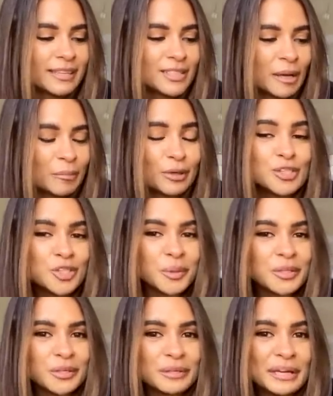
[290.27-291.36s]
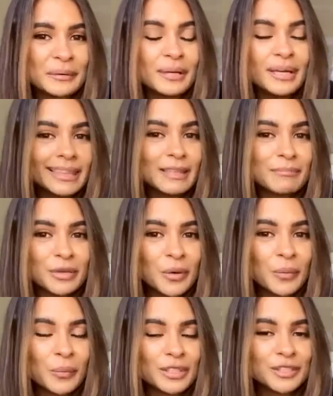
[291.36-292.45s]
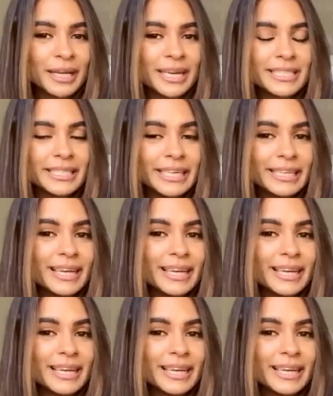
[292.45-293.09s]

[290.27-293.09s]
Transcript: So I'm gonna show it to you now and let me know what you guys think.